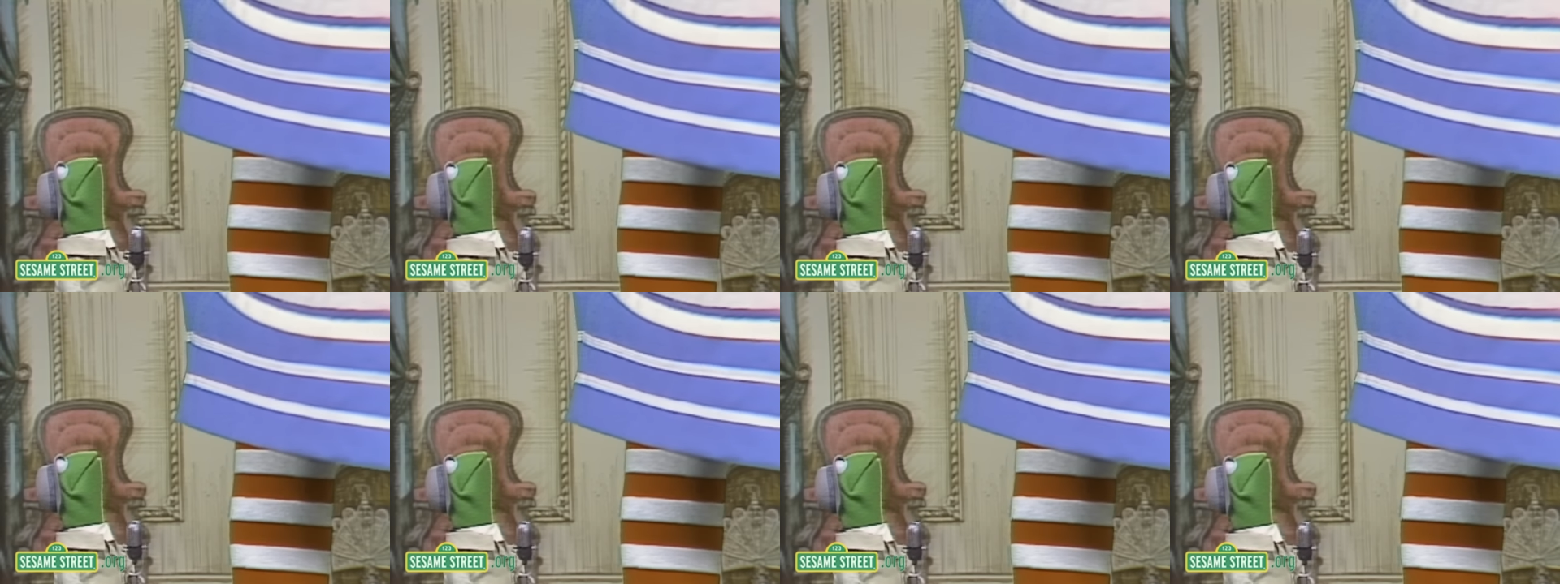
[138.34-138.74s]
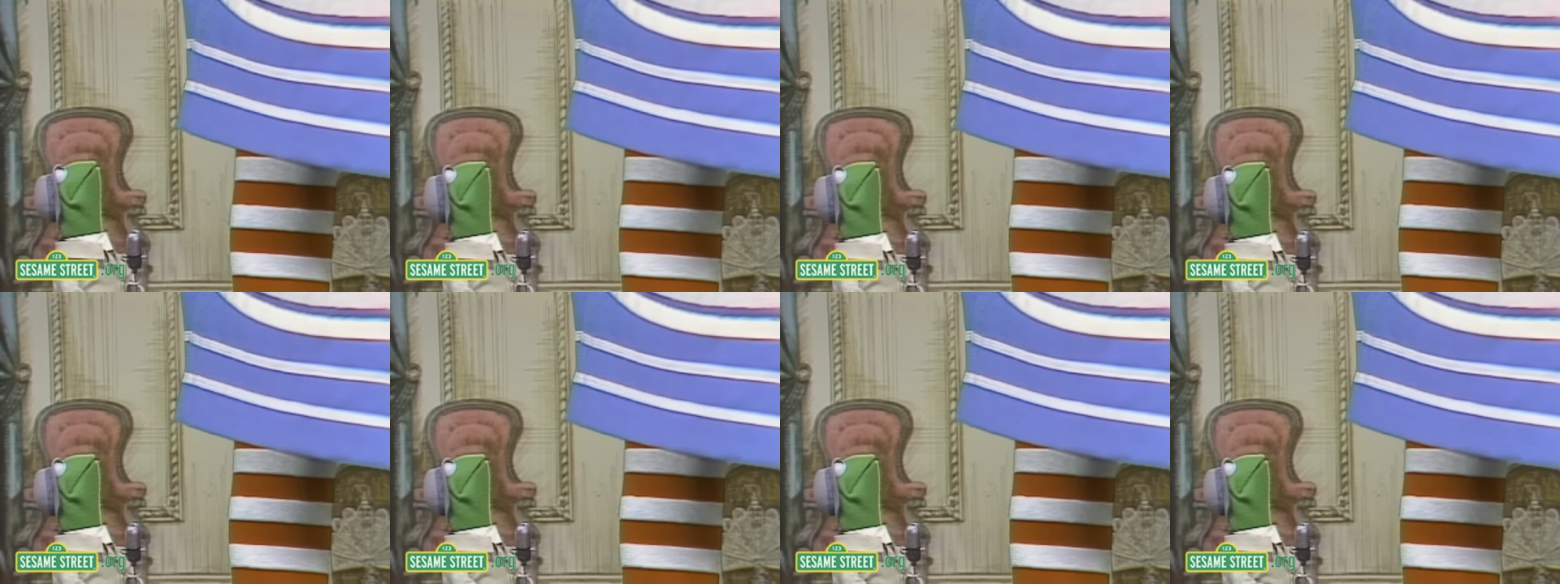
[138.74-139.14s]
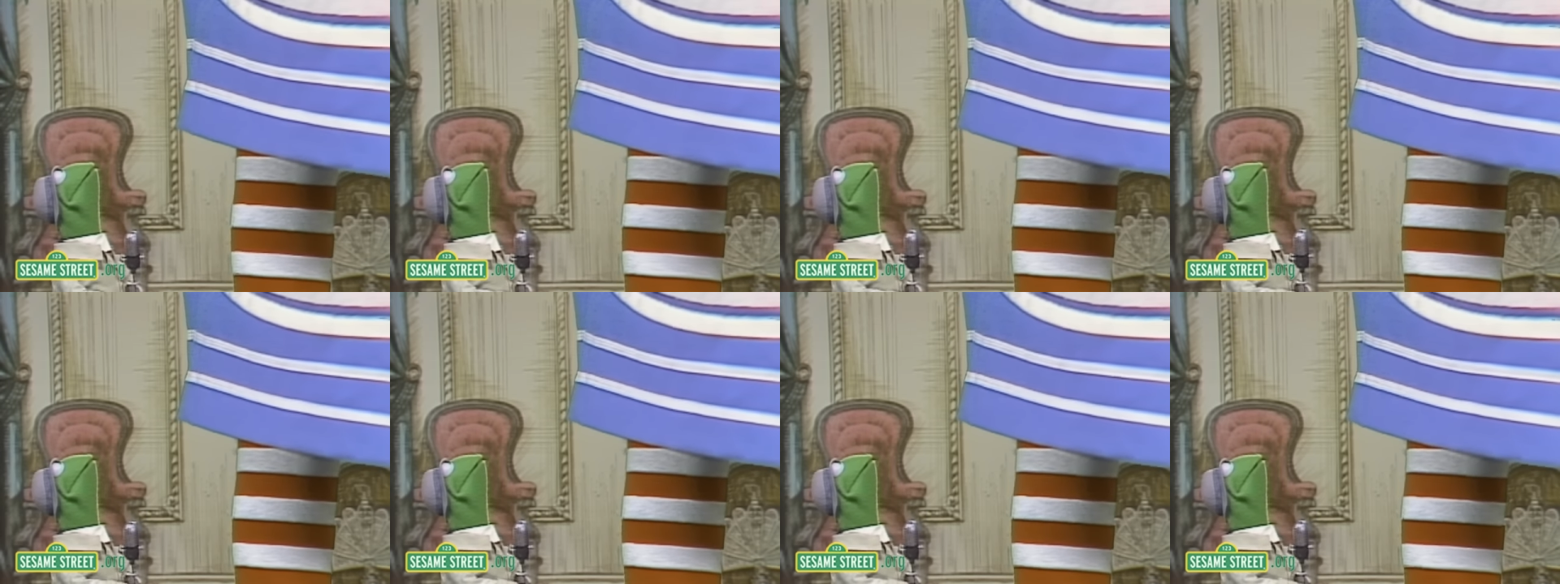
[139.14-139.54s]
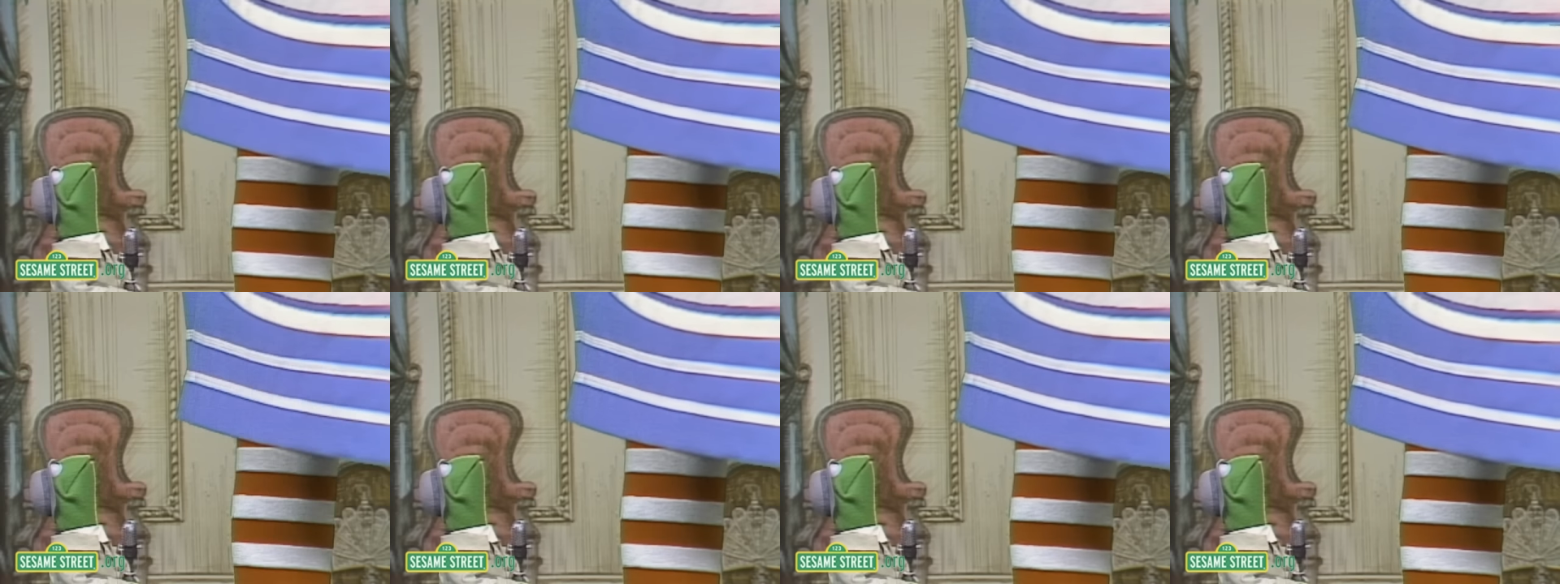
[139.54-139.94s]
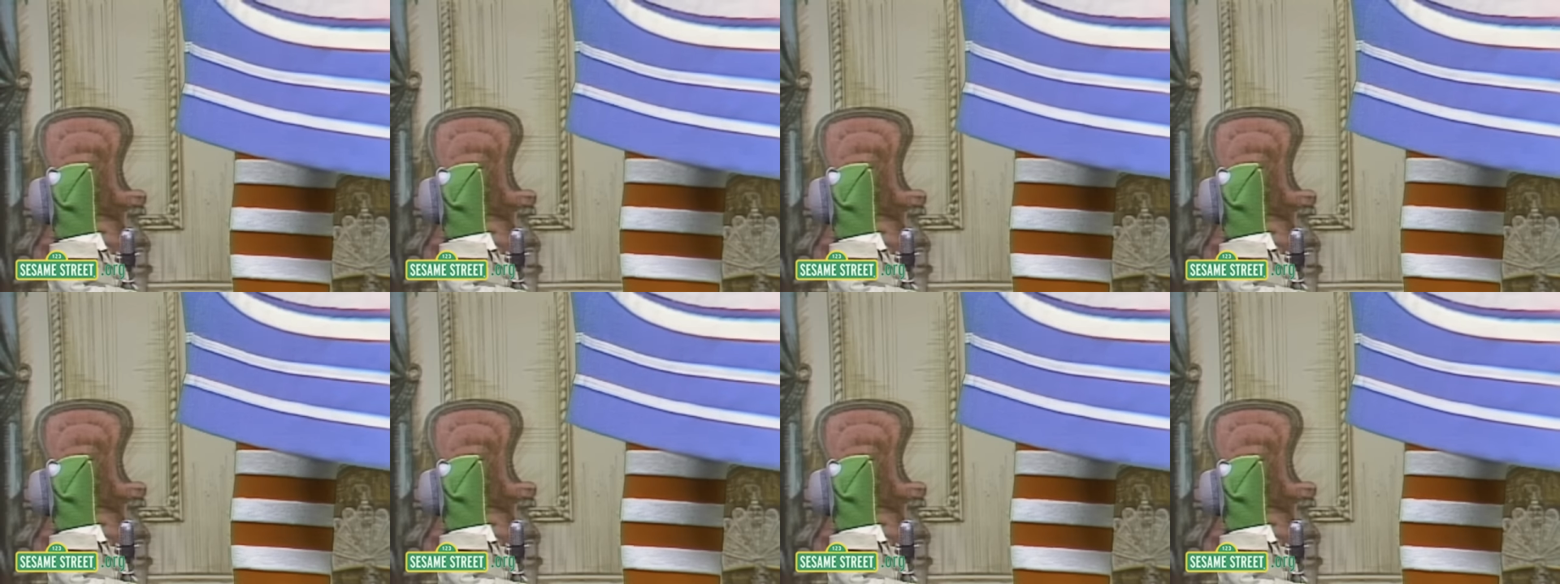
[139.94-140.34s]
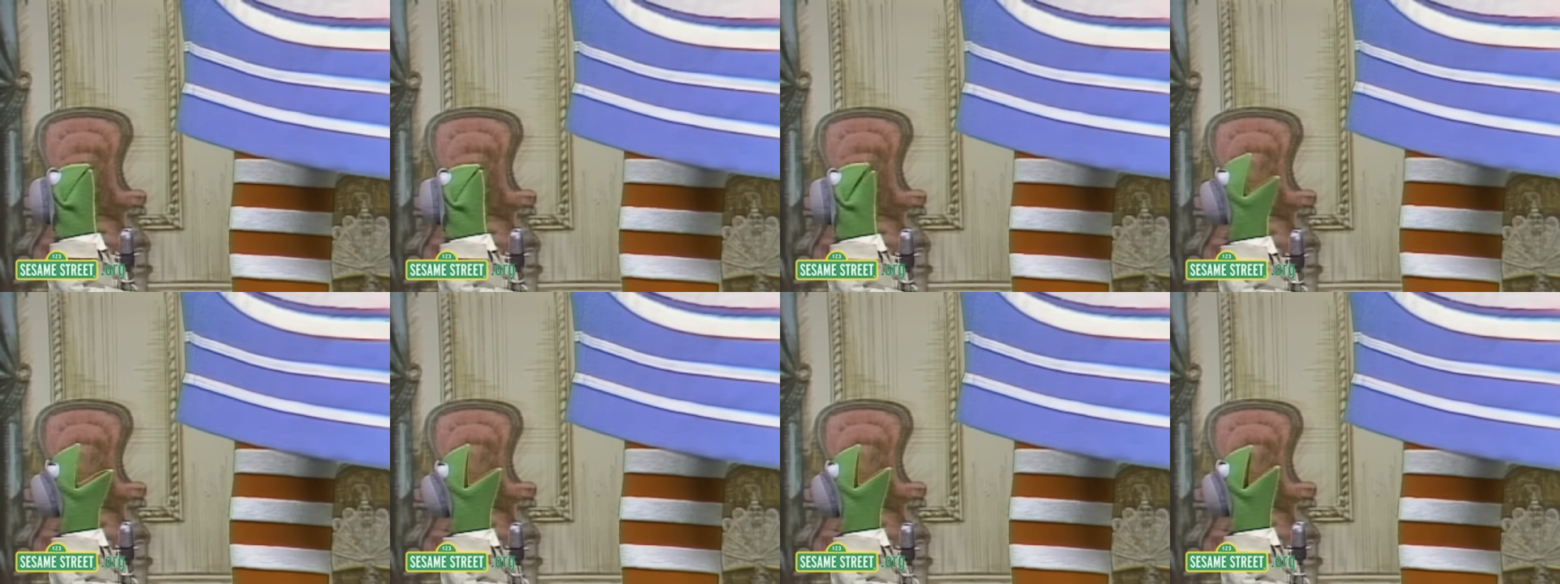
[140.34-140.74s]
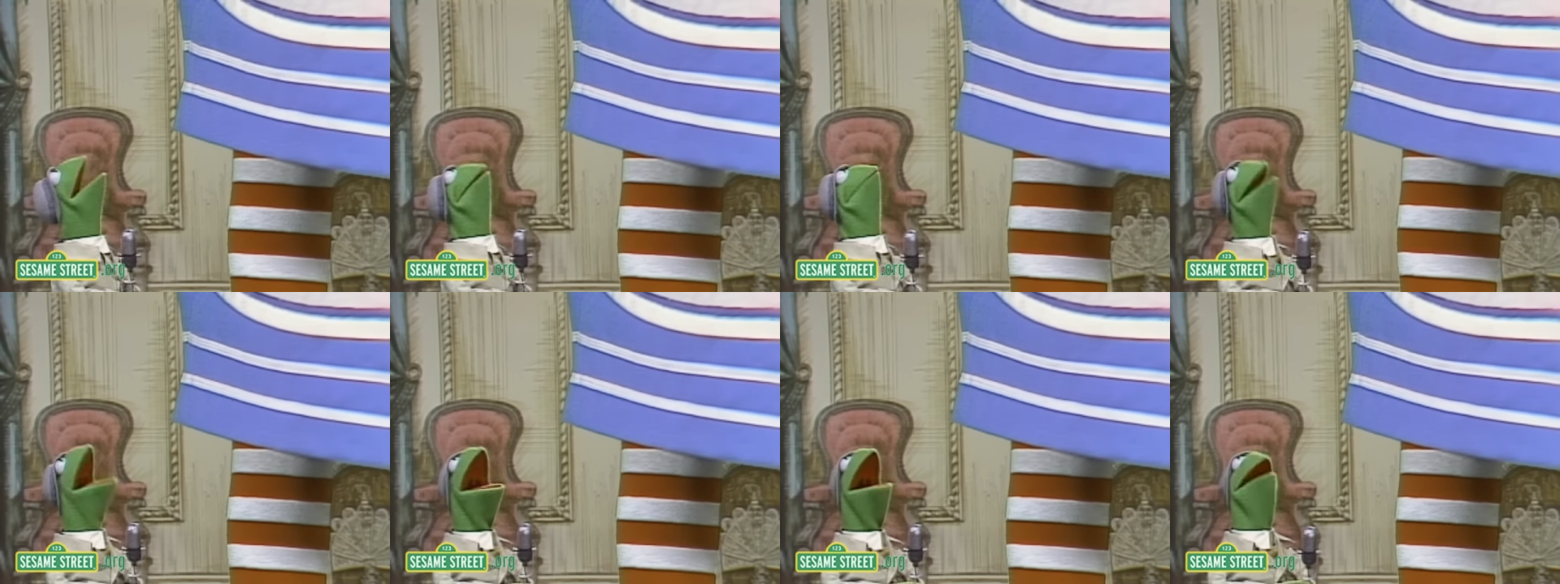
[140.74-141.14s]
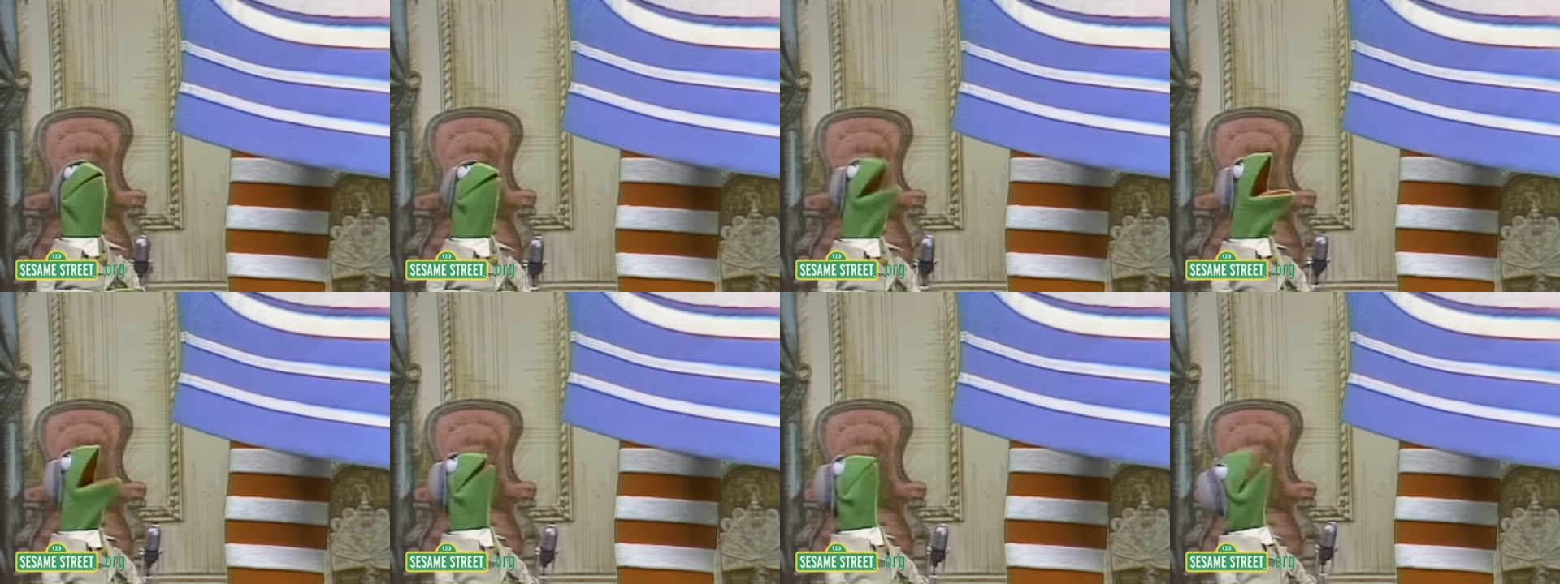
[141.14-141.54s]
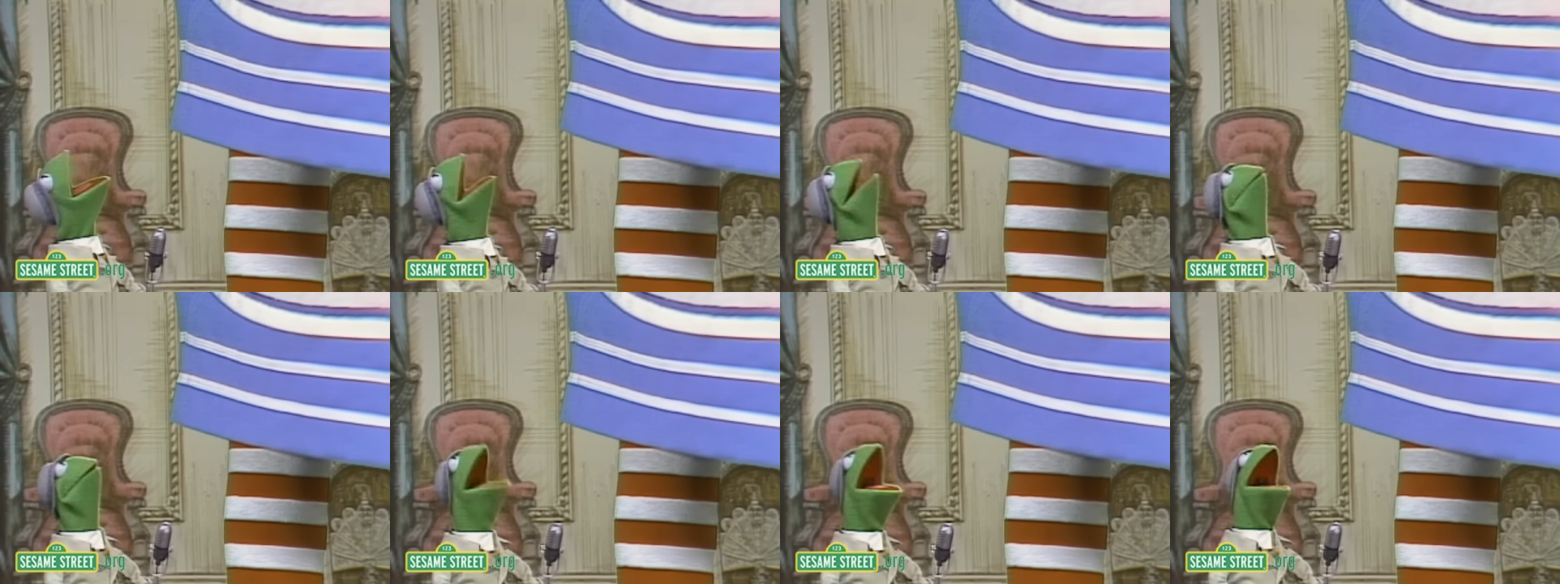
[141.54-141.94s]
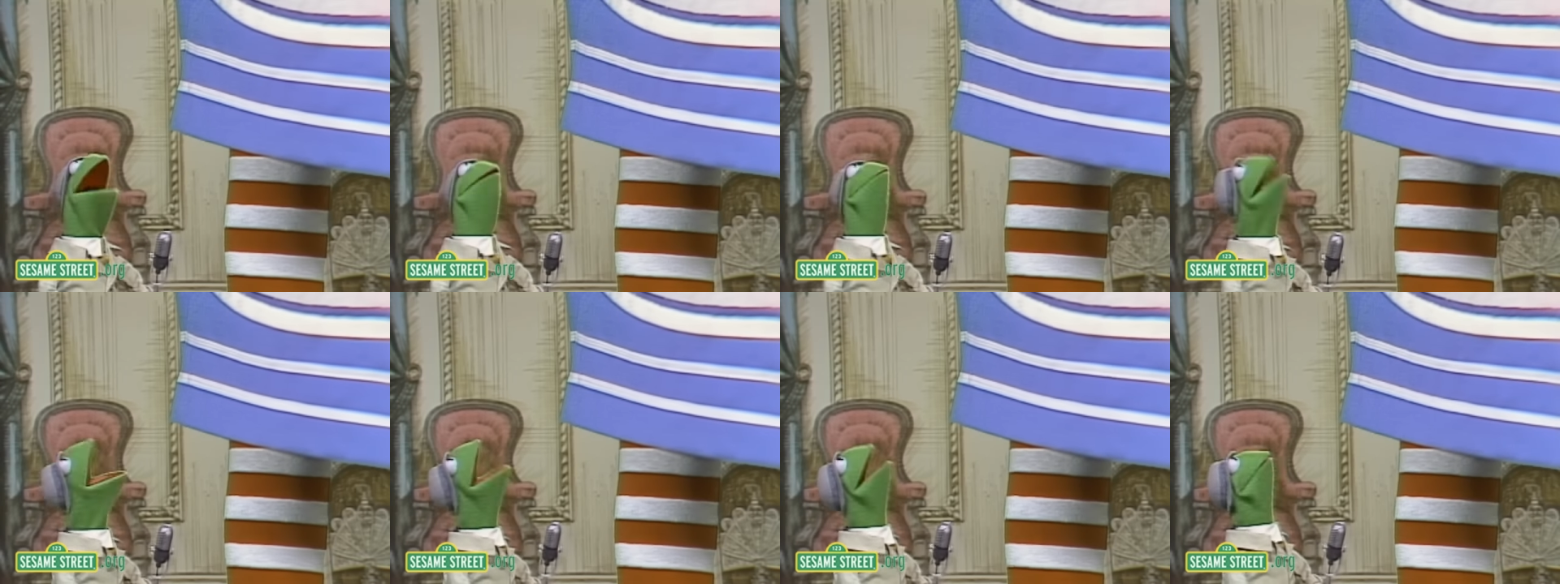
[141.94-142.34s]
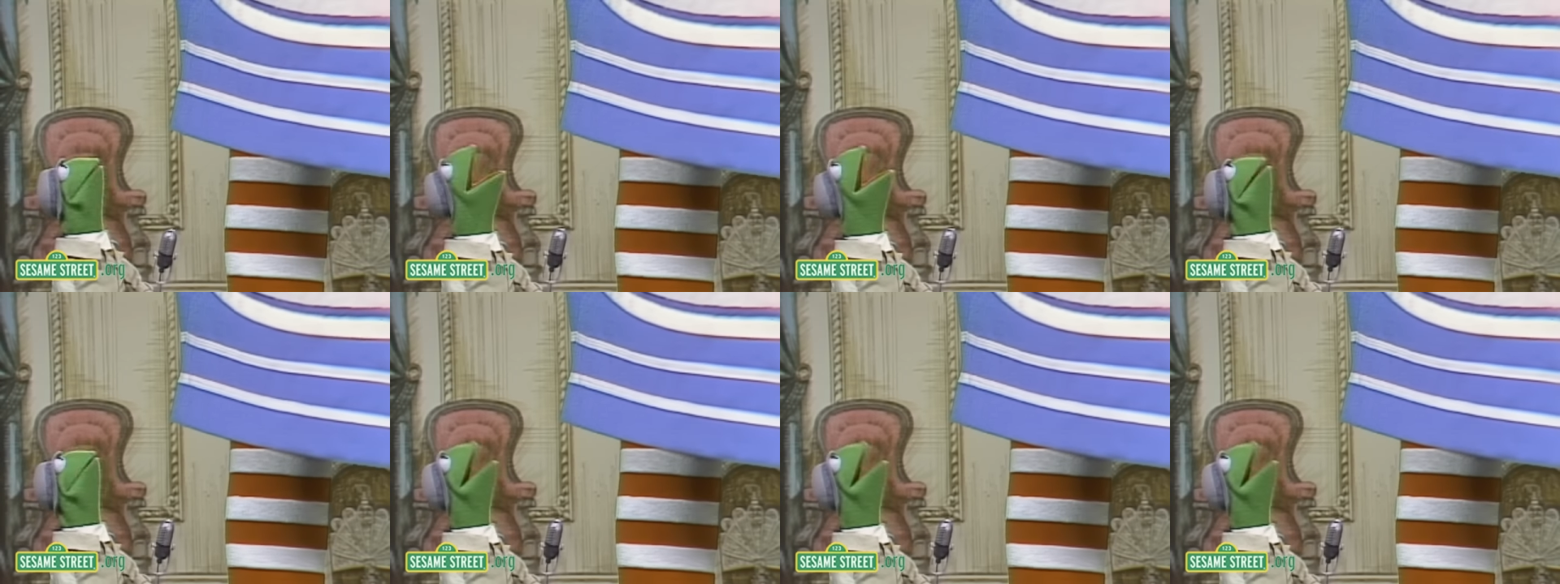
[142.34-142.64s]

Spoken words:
Nobody's mouth can be seen.